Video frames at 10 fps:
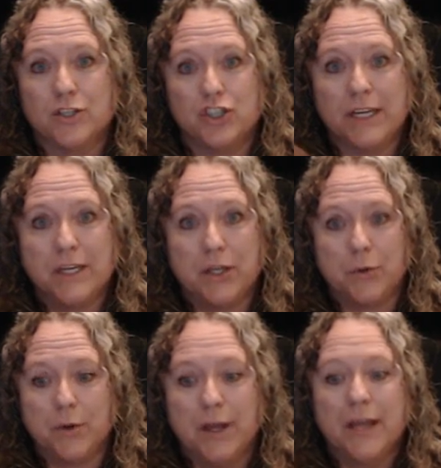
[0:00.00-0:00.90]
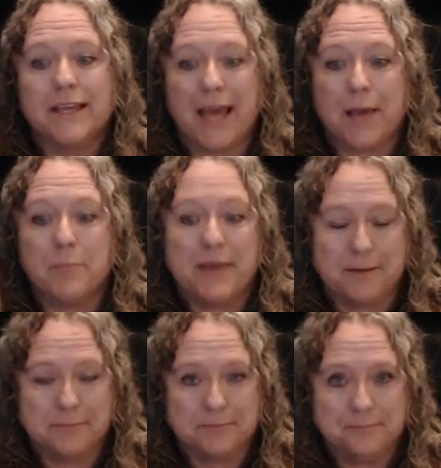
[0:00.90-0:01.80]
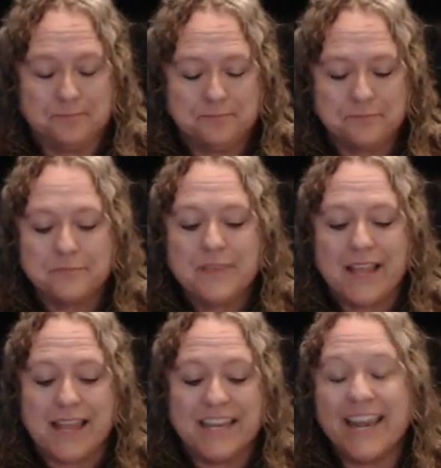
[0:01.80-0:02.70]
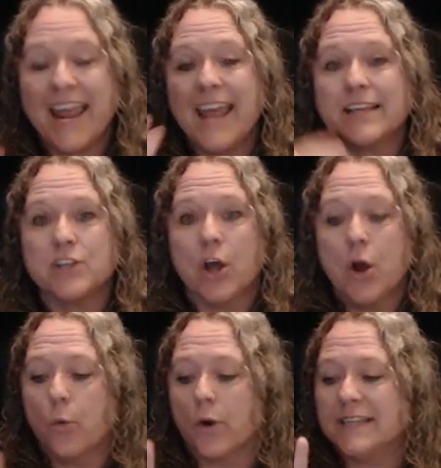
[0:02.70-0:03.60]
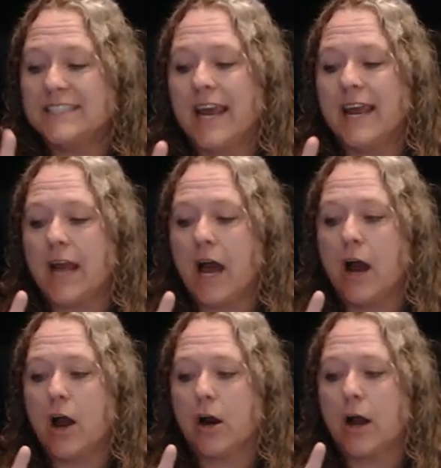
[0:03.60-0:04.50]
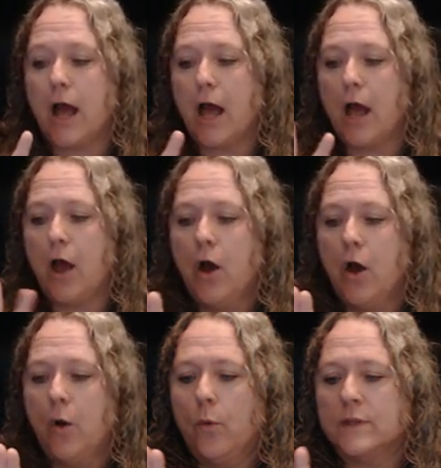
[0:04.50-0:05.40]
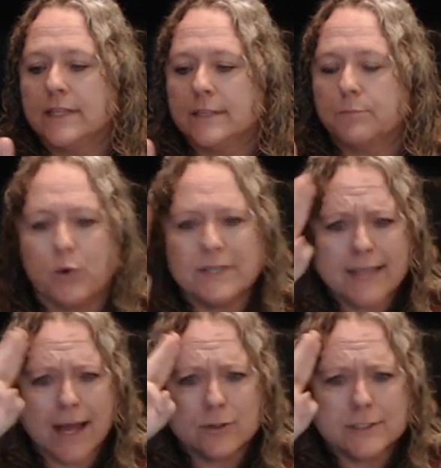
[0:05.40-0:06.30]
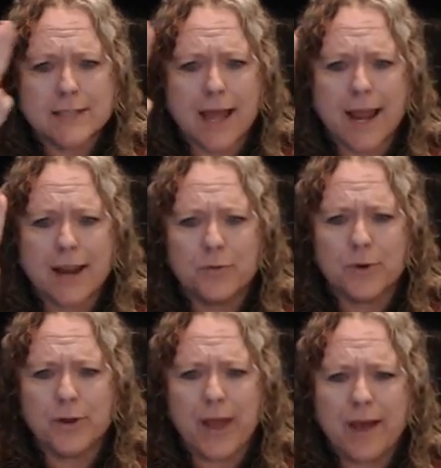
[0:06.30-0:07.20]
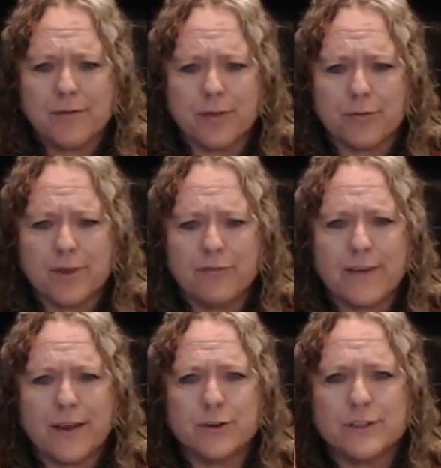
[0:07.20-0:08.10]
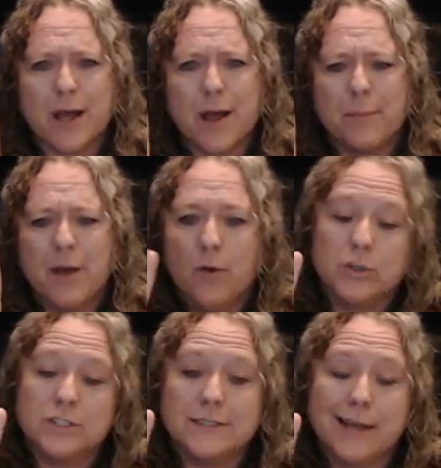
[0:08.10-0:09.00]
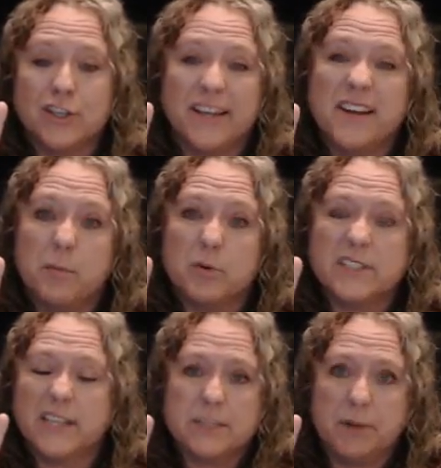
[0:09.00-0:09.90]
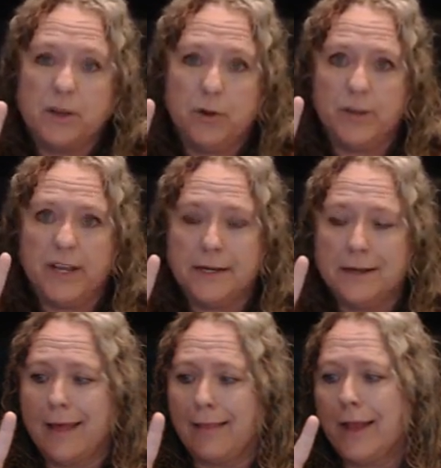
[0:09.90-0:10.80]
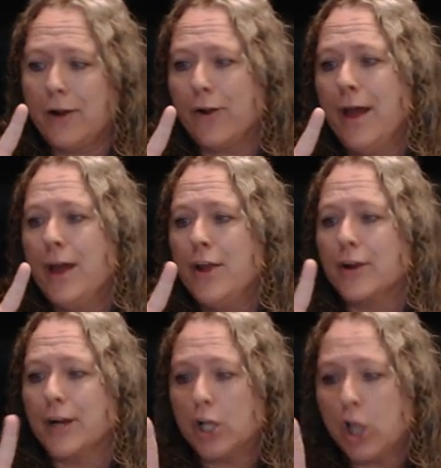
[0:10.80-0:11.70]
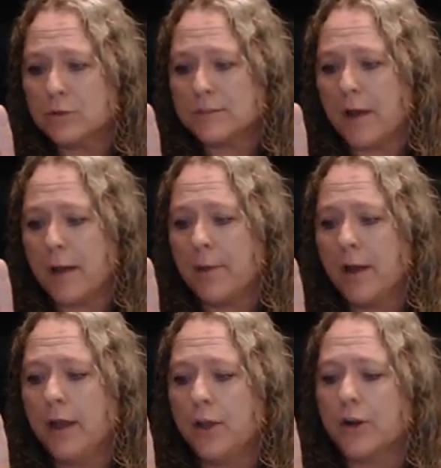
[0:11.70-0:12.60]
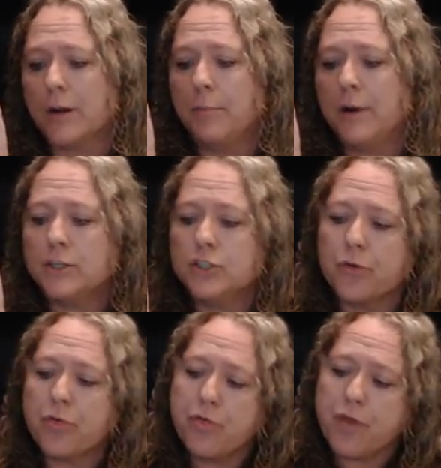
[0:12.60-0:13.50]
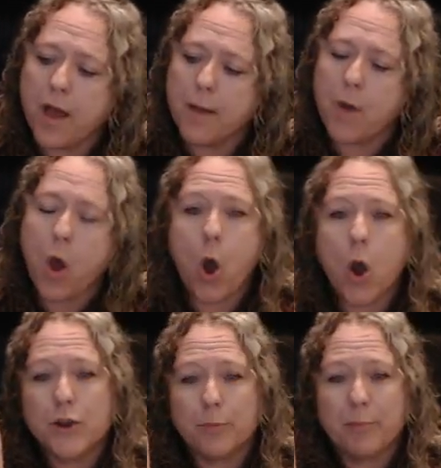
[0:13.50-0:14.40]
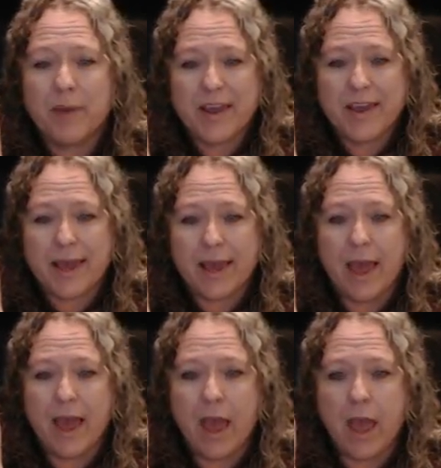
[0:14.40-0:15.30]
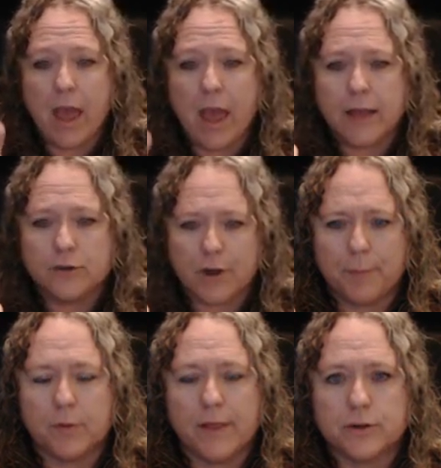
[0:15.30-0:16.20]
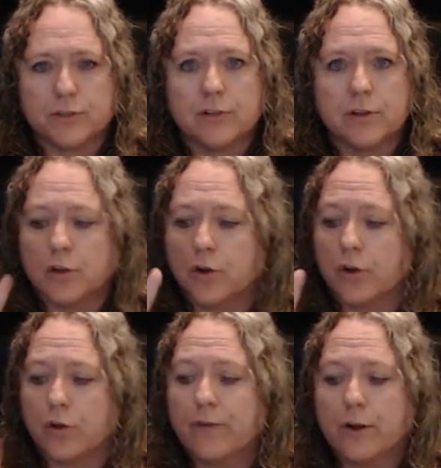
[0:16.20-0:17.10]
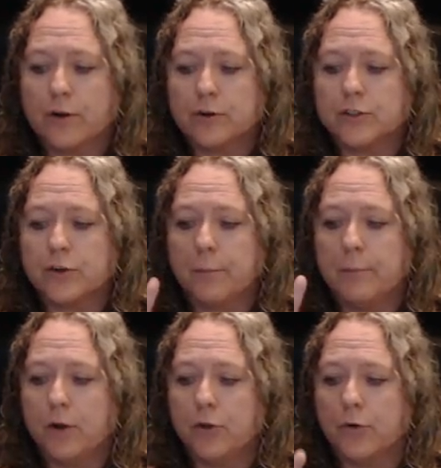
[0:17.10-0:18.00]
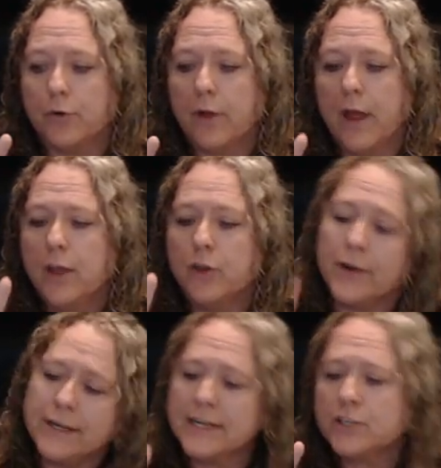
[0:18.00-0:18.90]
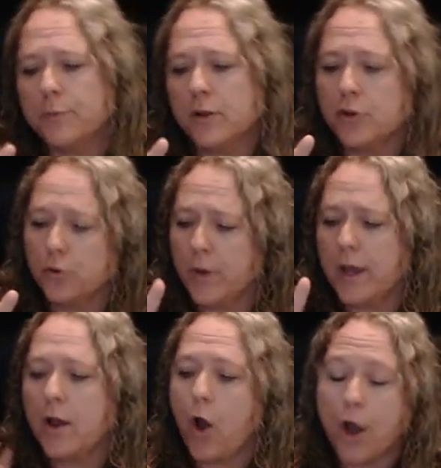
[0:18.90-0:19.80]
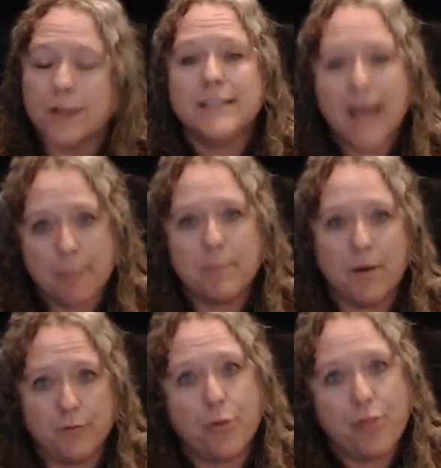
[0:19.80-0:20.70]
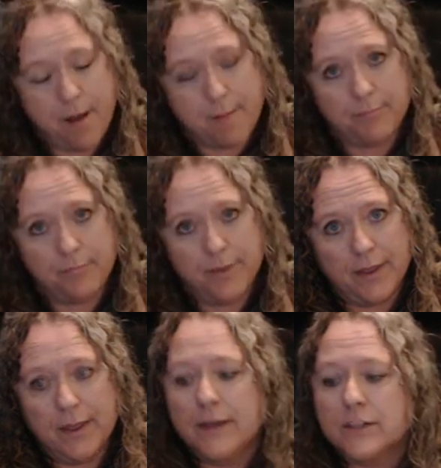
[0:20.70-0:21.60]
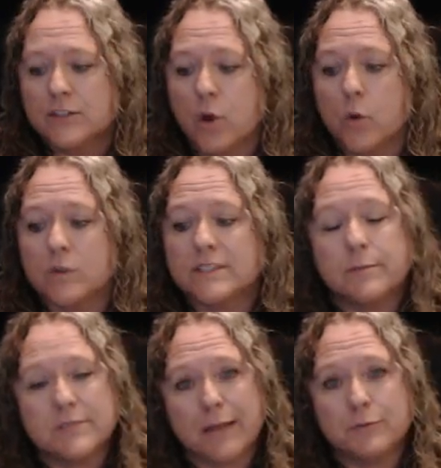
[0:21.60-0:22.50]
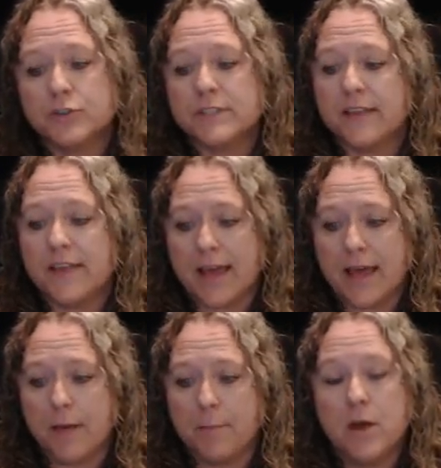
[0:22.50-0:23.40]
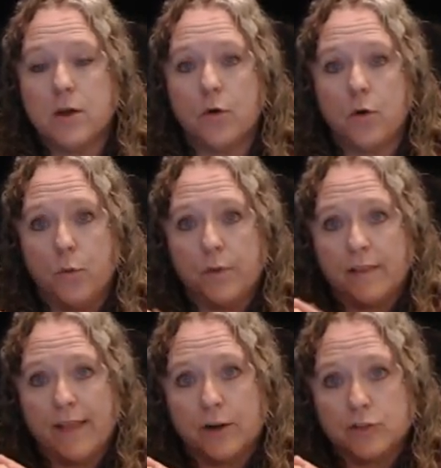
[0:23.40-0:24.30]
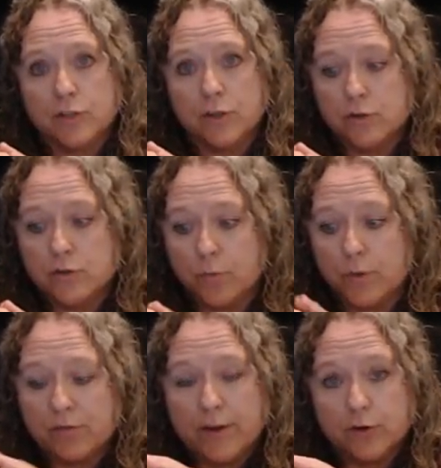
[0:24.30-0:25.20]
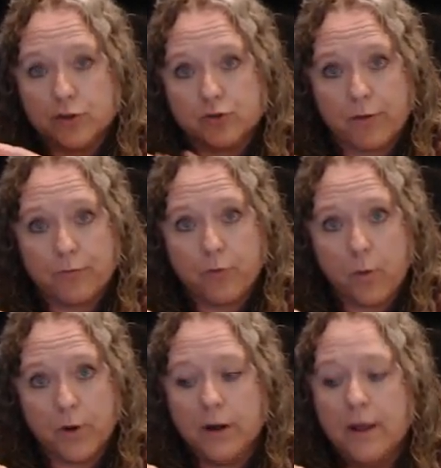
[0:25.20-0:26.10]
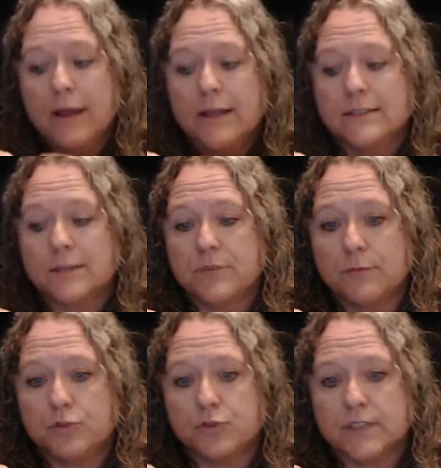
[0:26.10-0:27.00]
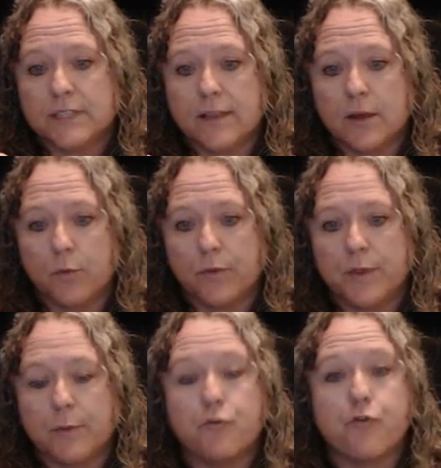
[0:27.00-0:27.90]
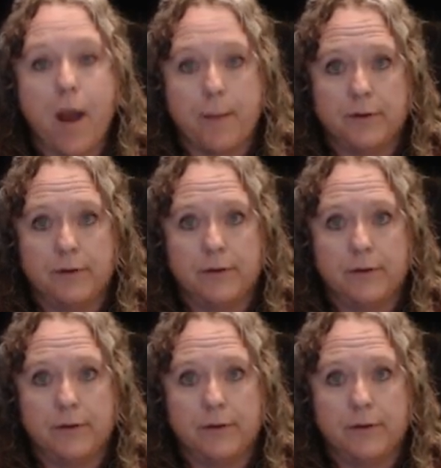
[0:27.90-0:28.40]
G, Q, K, P. Next, we're going to take our, what is that, the Boy Scout sign where you have the 3 fingers up, which is actually a number 6, but you'll get into that later. You're going to close them up. You're going to put your thumb on your pinky and drop your letters, your fingers, your middle, your index, your middle, and your ring on top of your thumb. So sometimes you'll see the M with the letters, with the fingers straight forward. Sometimes you'll see them with them dropped.